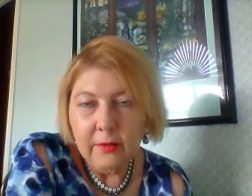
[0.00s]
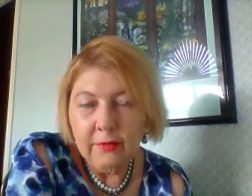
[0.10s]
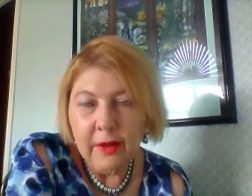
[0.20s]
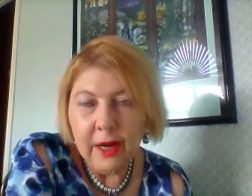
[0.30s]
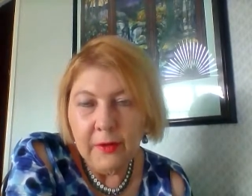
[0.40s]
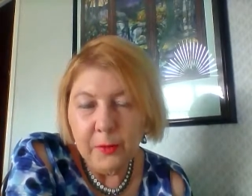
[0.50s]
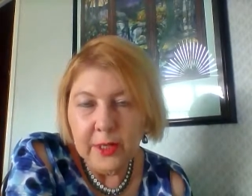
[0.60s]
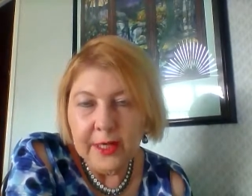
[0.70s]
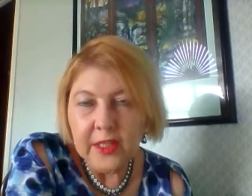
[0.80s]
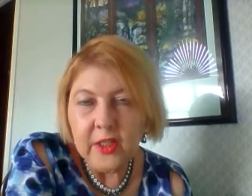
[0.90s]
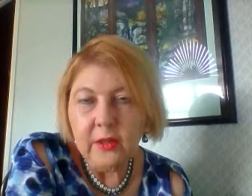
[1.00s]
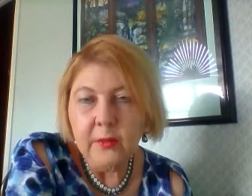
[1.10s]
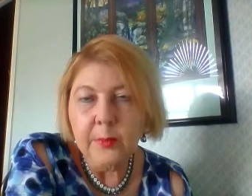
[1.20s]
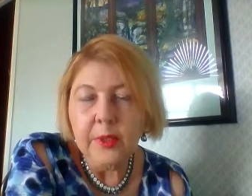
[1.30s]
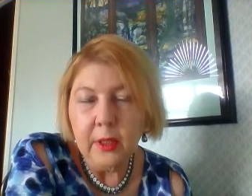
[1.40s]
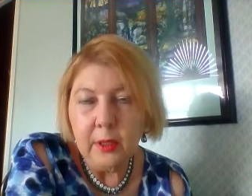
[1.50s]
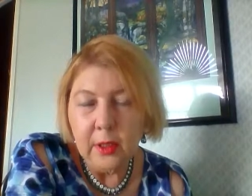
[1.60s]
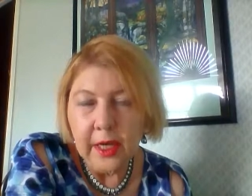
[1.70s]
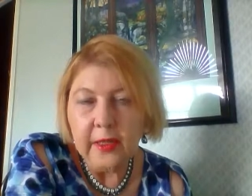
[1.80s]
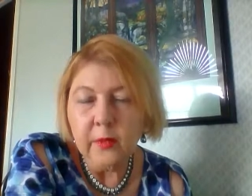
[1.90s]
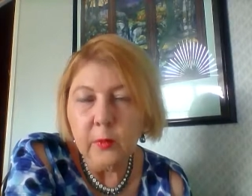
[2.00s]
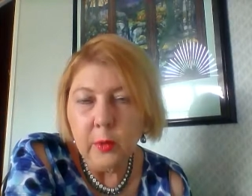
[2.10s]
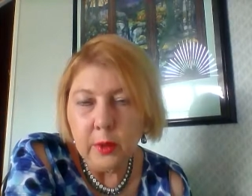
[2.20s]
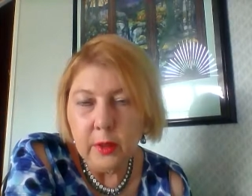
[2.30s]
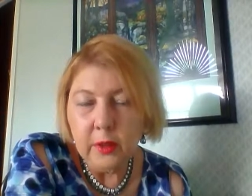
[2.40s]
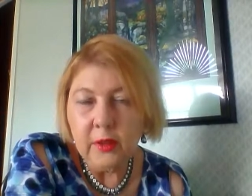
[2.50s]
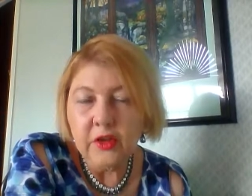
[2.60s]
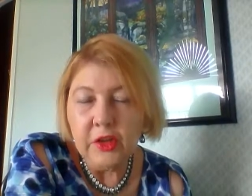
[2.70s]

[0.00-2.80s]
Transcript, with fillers: five weeks, but a lot of work